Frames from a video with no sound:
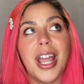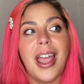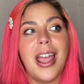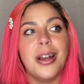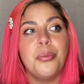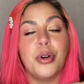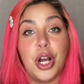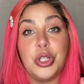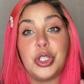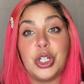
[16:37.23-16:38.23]
and
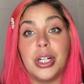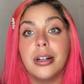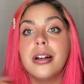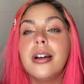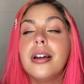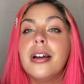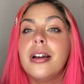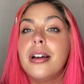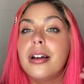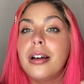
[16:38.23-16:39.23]
bronzer
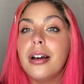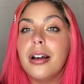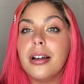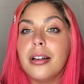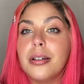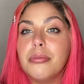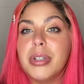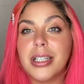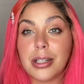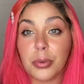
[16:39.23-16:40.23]

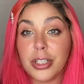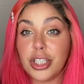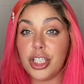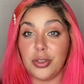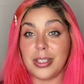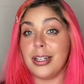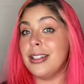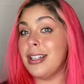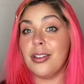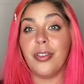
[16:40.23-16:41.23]
because I wanted to use it
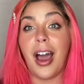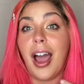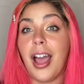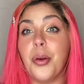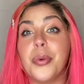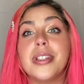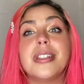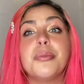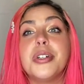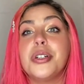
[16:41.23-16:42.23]
as if I was
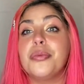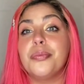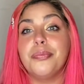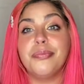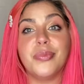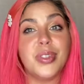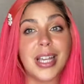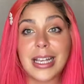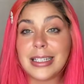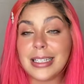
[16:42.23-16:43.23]
someone
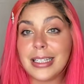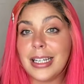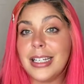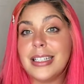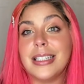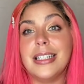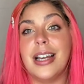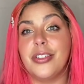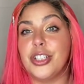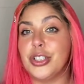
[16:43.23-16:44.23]
testing it.
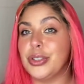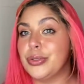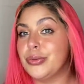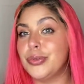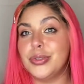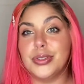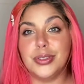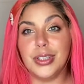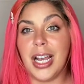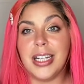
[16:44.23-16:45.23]

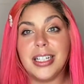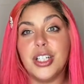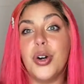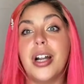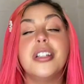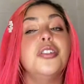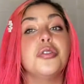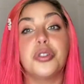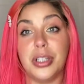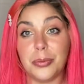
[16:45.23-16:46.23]
I didn't know how to use
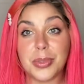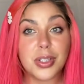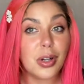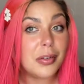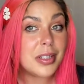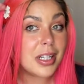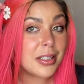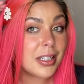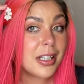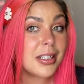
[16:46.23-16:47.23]
creams, so I was
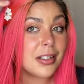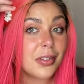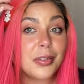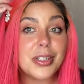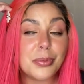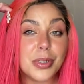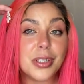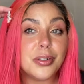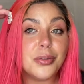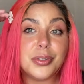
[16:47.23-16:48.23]
testing it as if I was someone
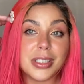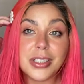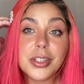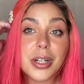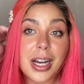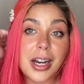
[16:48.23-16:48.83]
who didn't know